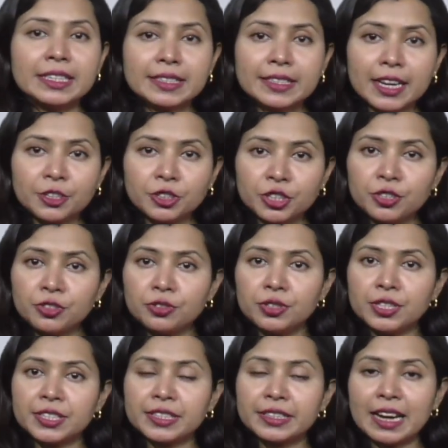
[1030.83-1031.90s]
discussions to
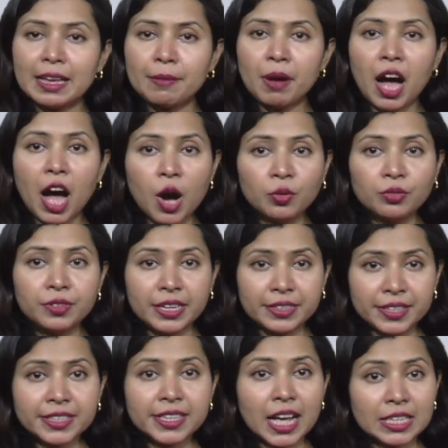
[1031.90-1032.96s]
describe how
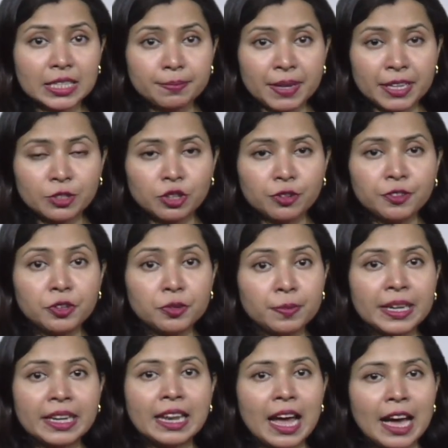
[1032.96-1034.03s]
various aspects of
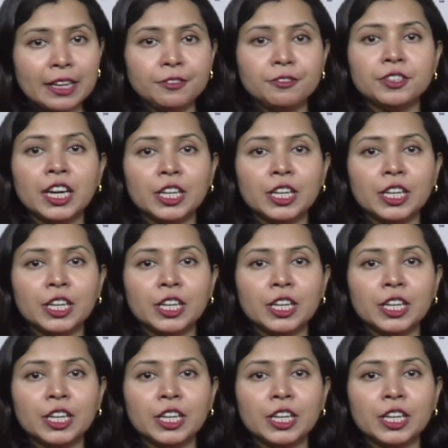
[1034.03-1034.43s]
human life,